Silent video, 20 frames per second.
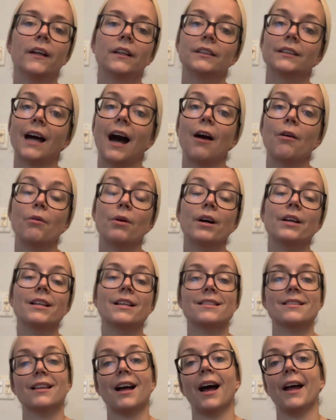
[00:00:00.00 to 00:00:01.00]
that one
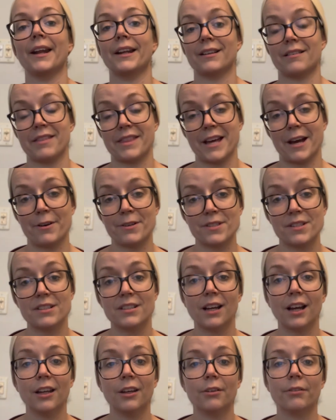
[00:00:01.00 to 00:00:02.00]
is not at
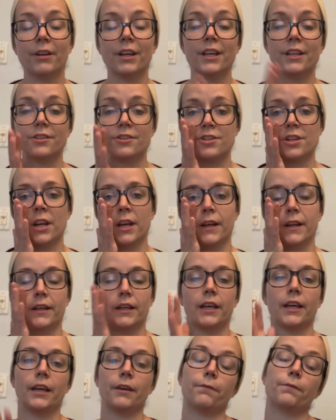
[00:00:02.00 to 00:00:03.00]
$1,000 range.
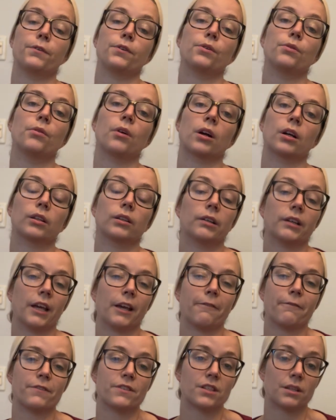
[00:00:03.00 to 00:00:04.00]
If you are looking
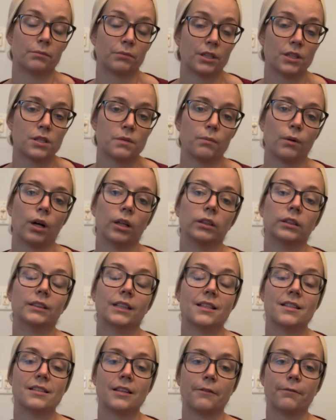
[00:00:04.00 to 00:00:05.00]
for something smaller,
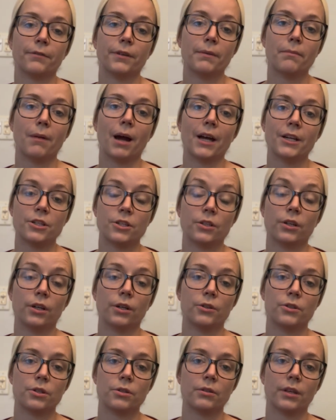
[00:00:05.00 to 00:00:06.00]
that's definitely my
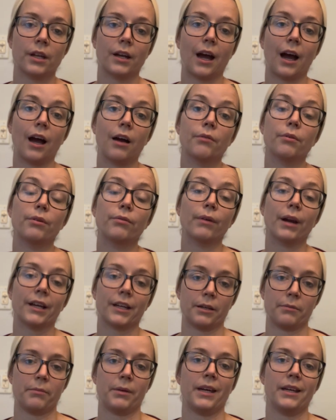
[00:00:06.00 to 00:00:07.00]
to-go-to that I would
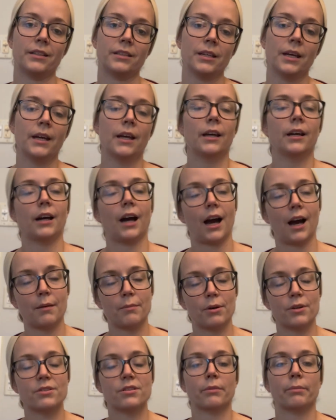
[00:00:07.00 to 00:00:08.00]
recommend. I'm
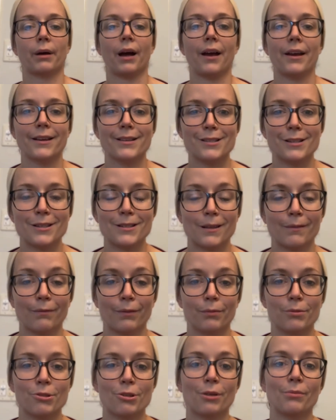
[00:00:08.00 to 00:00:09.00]
also biased because I'm
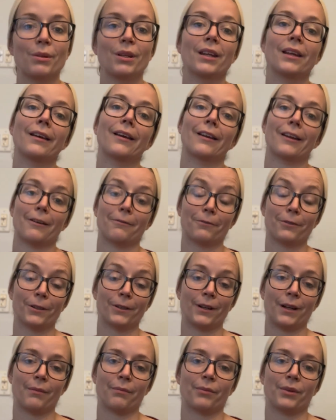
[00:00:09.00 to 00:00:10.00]
from Germany and I've
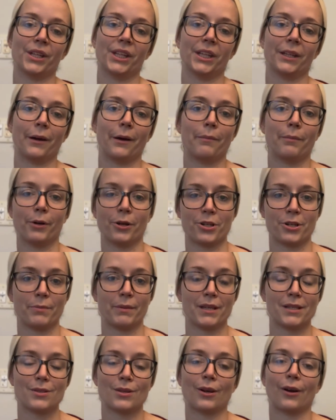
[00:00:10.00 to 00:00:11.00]
grown up with a Bosch
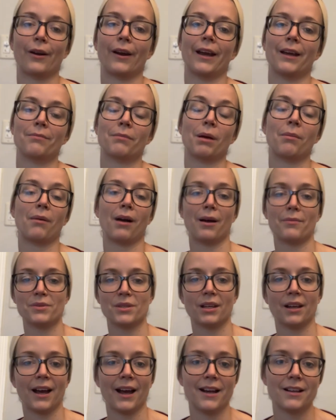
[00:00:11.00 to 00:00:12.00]
mixer, and my mom
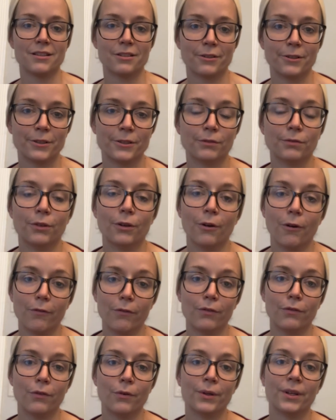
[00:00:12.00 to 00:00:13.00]
still has hers for over
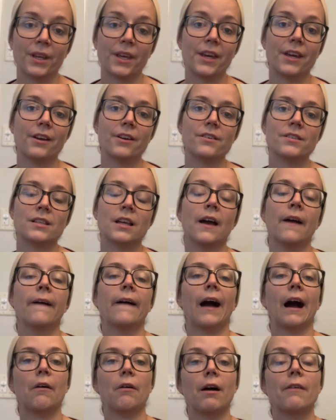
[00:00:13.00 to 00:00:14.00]
40 years.
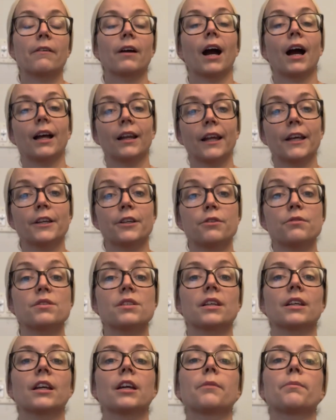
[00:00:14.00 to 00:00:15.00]
However, I like
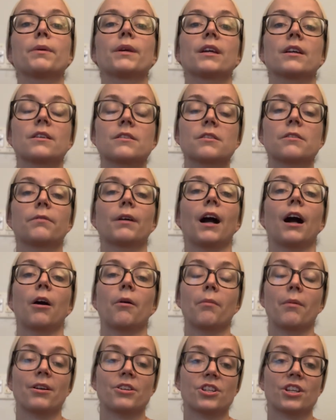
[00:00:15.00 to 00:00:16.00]
using it because of how
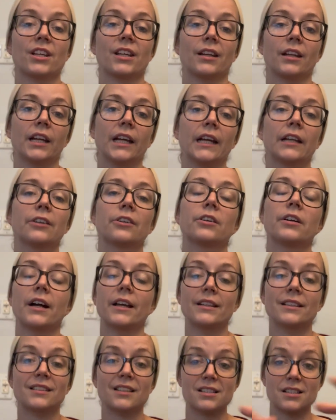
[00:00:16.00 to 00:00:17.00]
much it can handle,
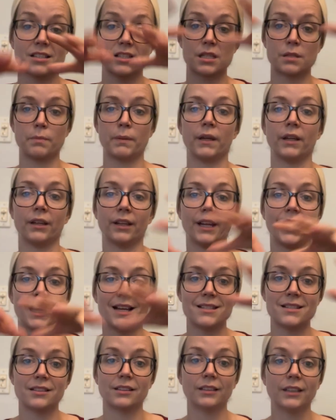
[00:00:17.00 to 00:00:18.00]
and it doesn't spill. It
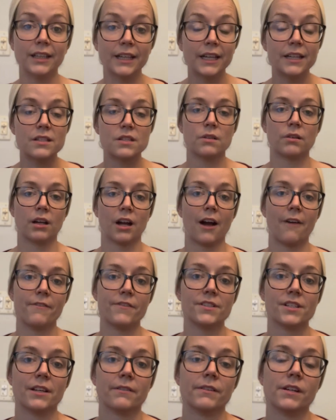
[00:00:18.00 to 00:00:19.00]
has the lid, so it
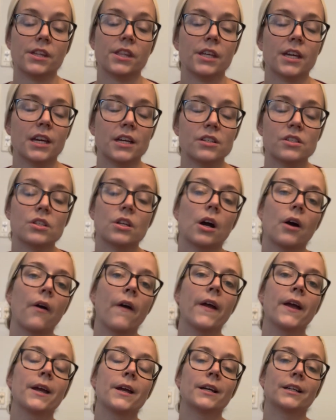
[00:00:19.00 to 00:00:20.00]
covers everything. So
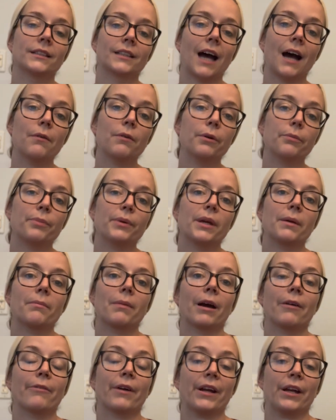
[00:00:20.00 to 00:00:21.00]
that would be
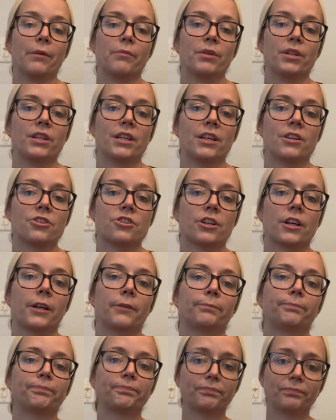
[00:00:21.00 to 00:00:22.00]
my
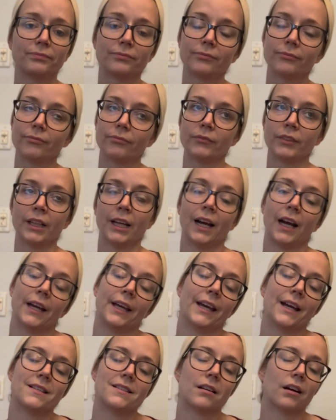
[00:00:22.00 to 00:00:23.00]
recommendation. I
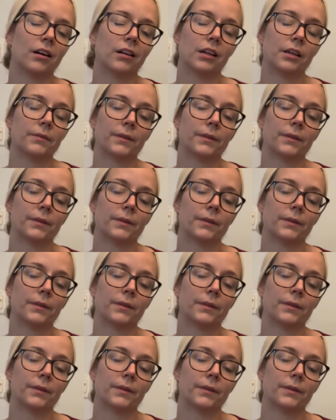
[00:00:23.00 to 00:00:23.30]
guess I'll give